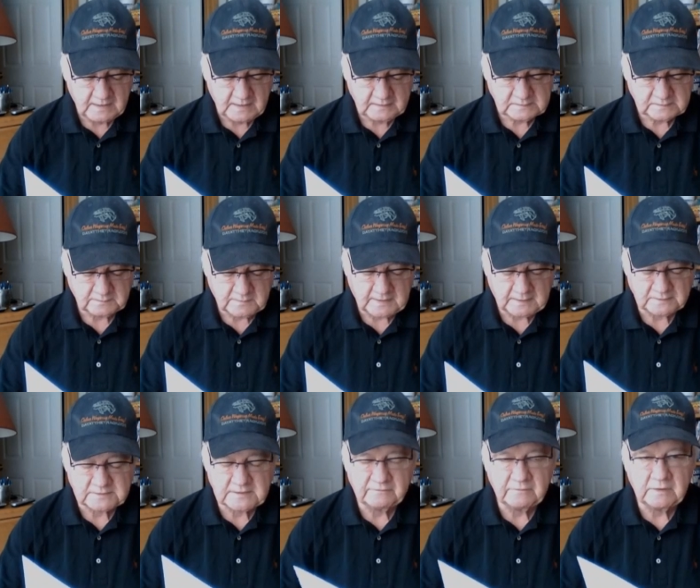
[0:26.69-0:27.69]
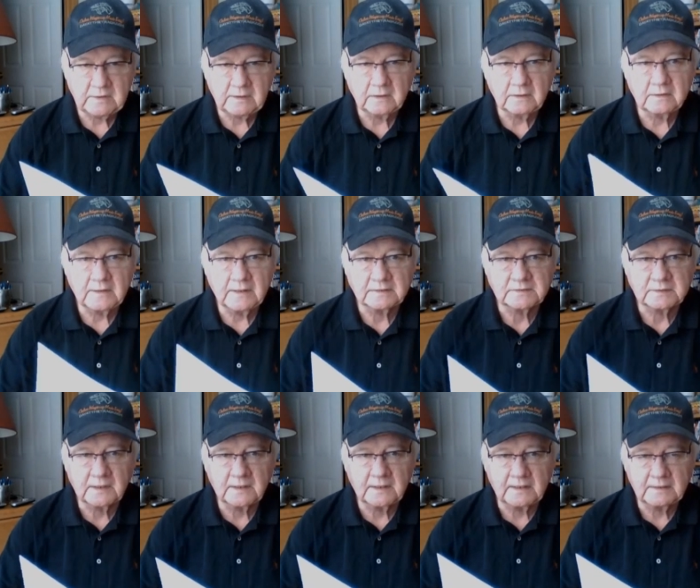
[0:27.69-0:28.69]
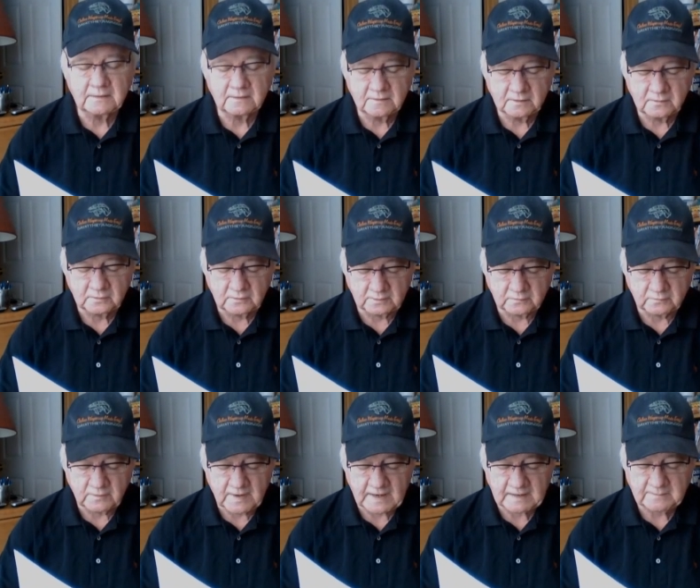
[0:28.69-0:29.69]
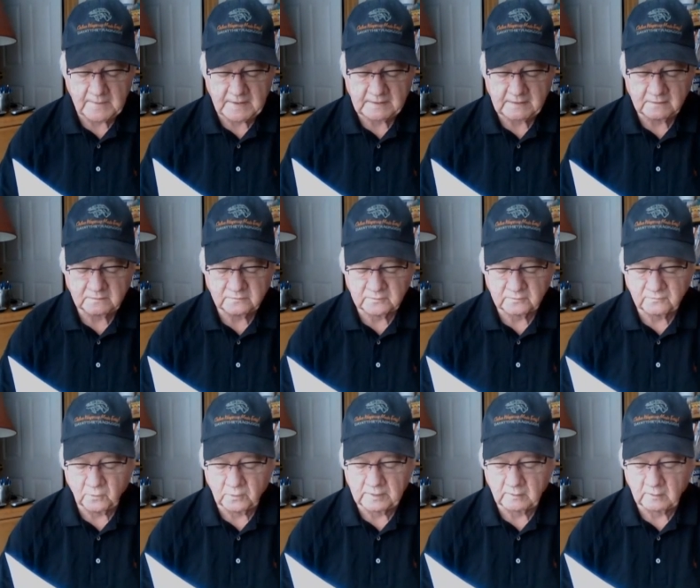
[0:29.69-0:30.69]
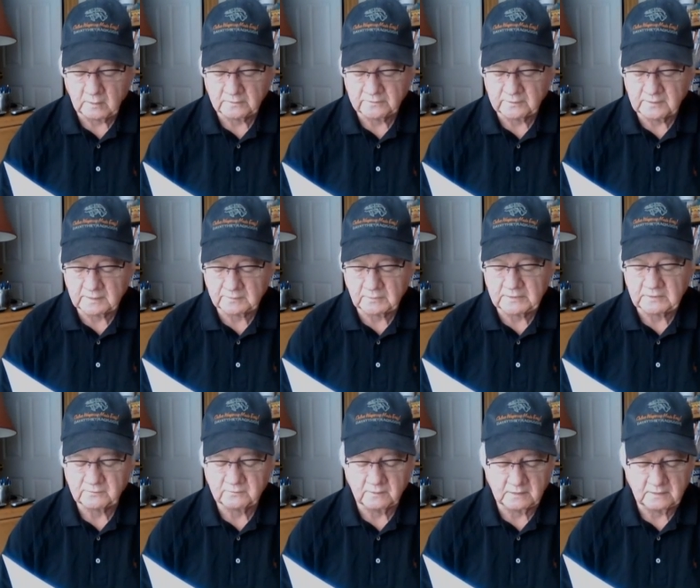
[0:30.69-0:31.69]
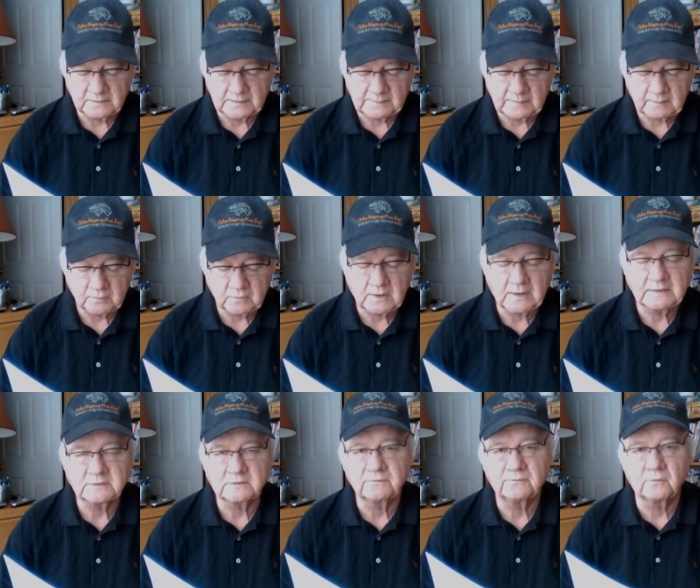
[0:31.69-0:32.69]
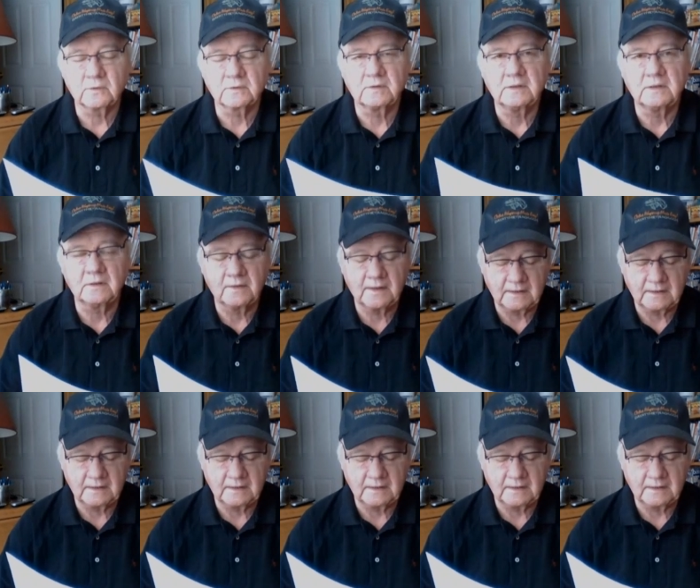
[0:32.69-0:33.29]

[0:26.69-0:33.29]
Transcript: It's a mile 70-yard test on the dirt track, maidens, four-year-olds, and up race for a claiming prize of $14,000.